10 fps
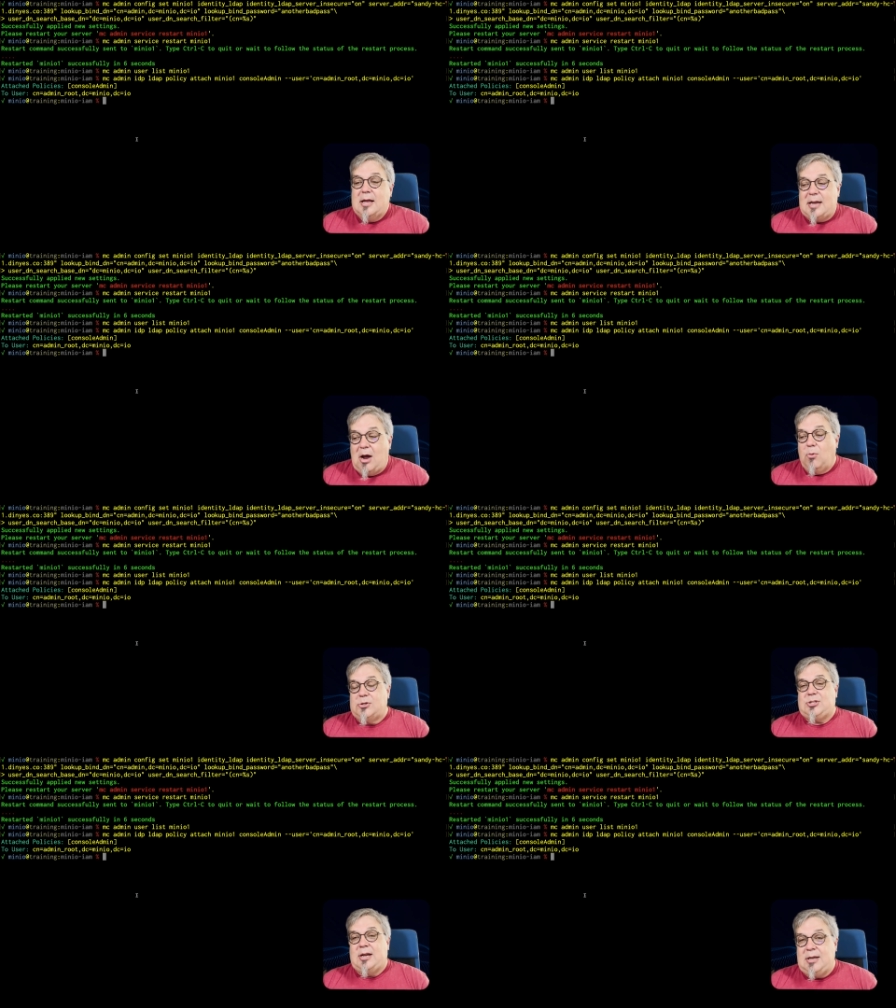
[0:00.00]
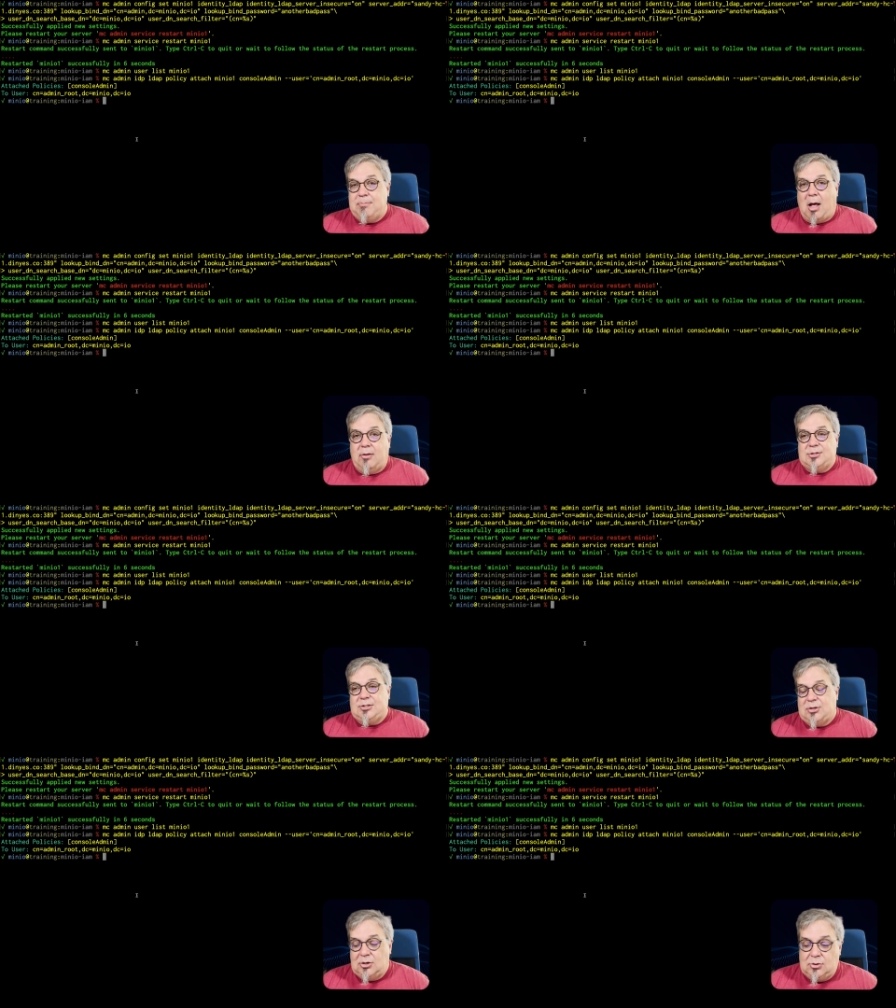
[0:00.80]
now we're setting
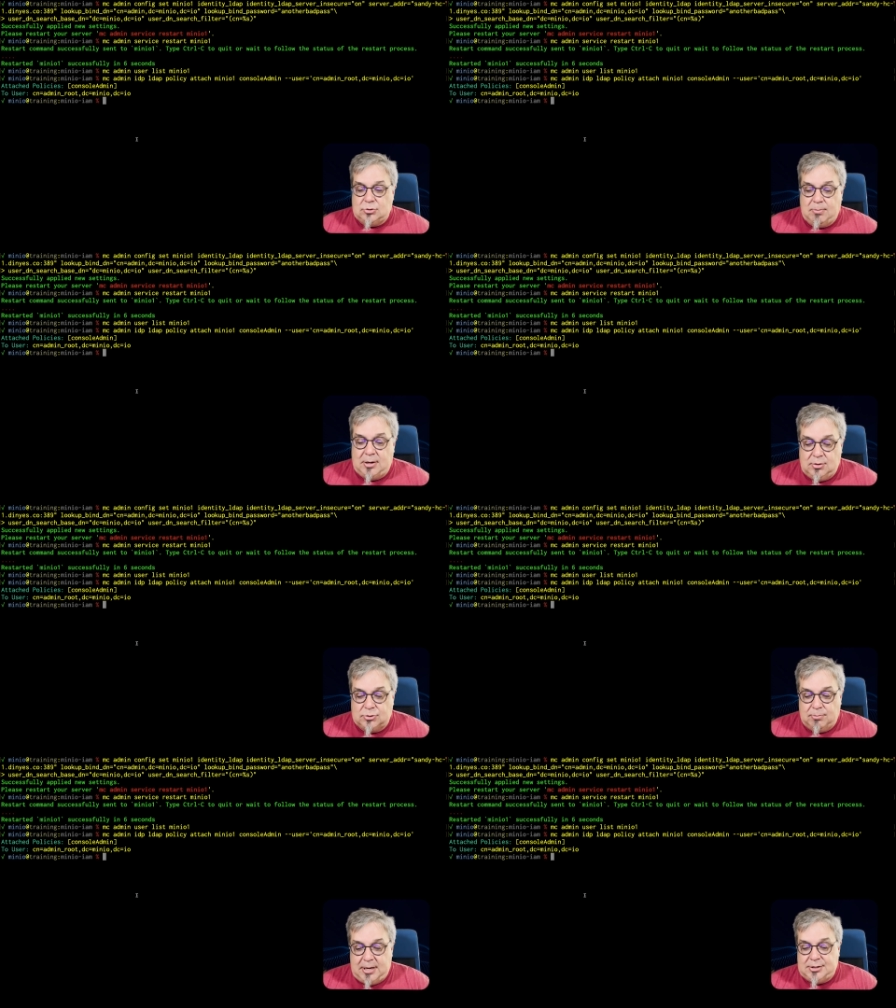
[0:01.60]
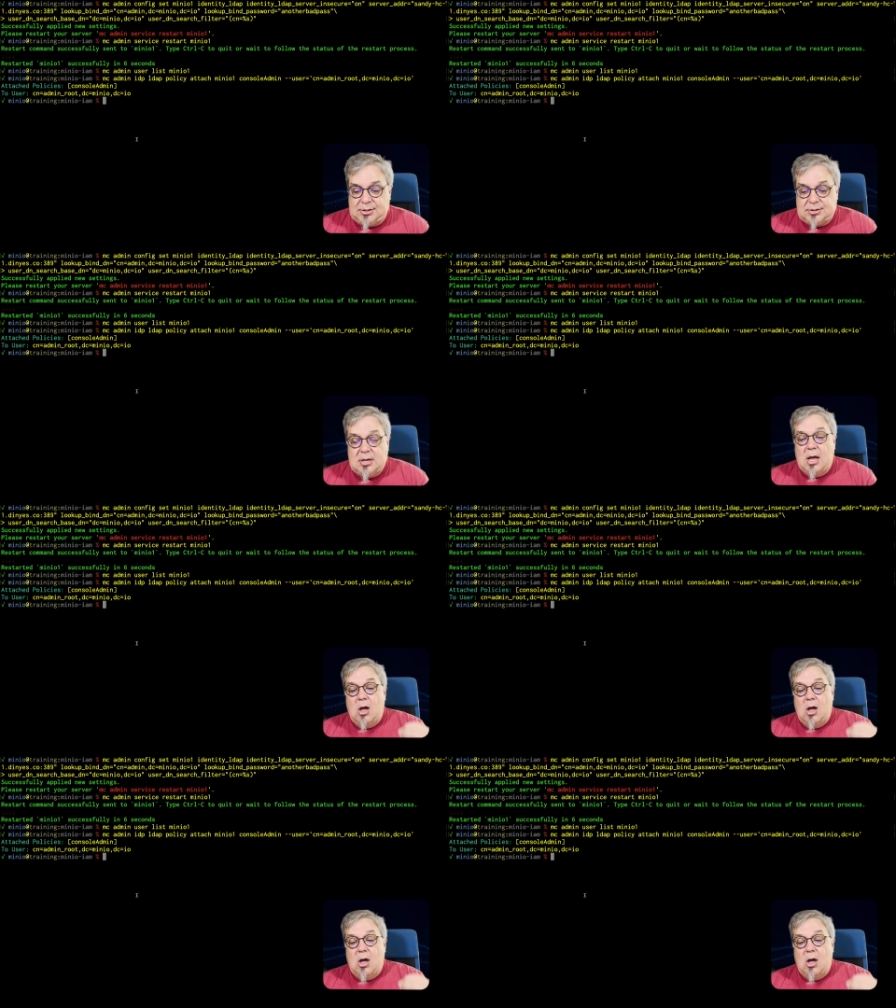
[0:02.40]
policies on a user by user basis.